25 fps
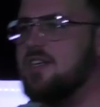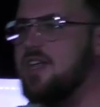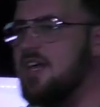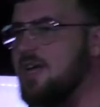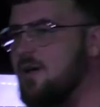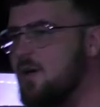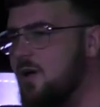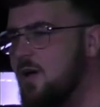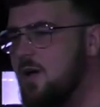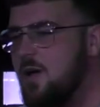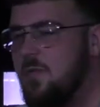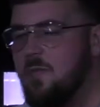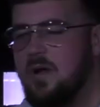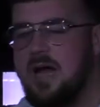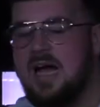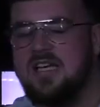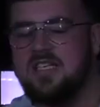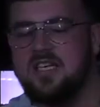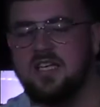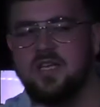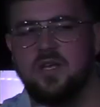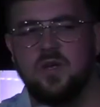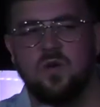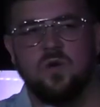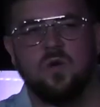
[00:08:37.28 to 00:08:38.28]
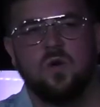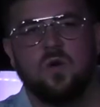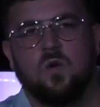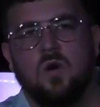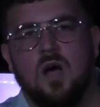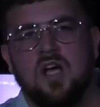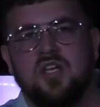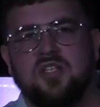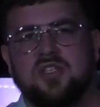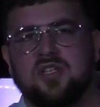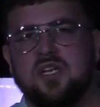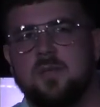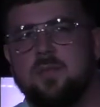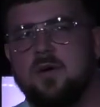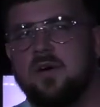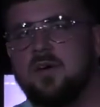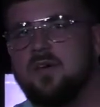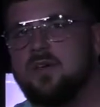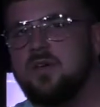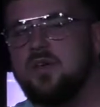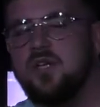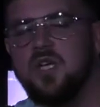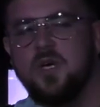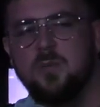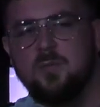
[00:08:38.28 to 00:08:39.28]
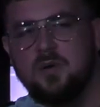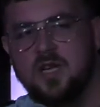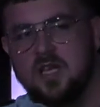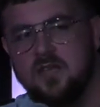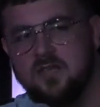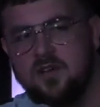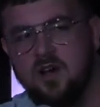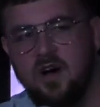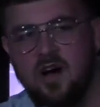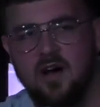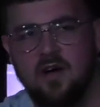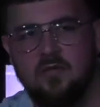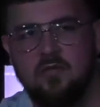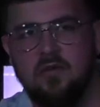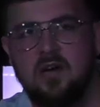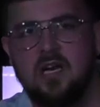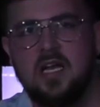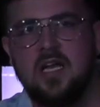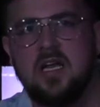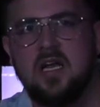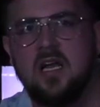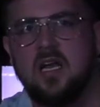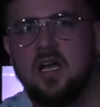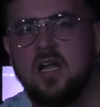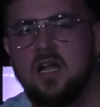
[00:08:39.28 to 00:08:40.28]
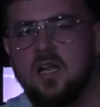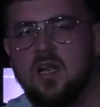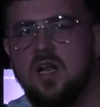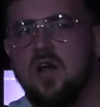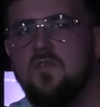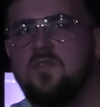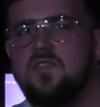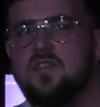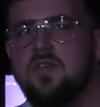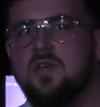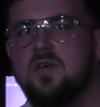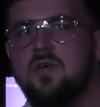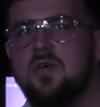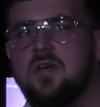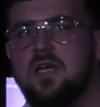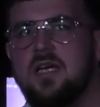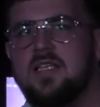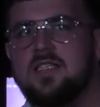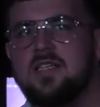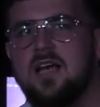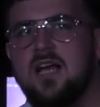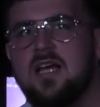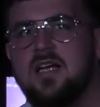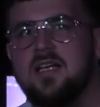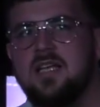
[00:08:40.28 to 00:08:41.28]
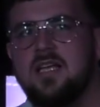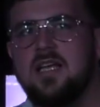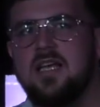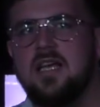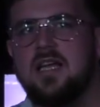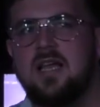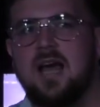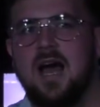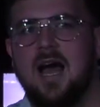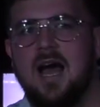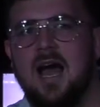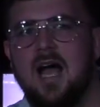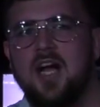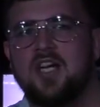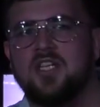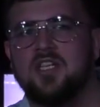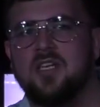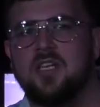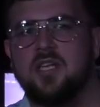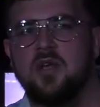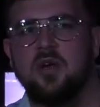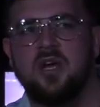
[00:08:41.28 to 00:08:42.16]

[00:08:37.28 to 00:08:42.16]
today, we're asking you a question about do you believe God really loves you, is the idea that actually